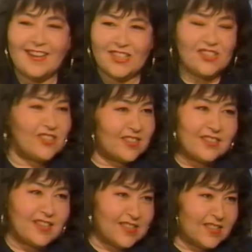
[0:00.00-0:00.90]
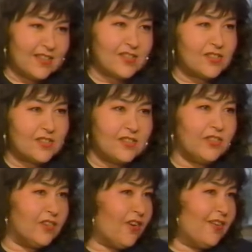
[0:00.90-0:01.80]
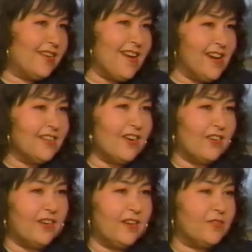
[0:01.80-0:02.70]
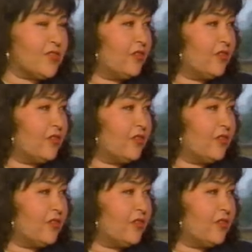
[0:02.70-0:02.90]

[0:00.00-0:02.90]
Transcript: she still does the dishes, and you know it, and I know it, and so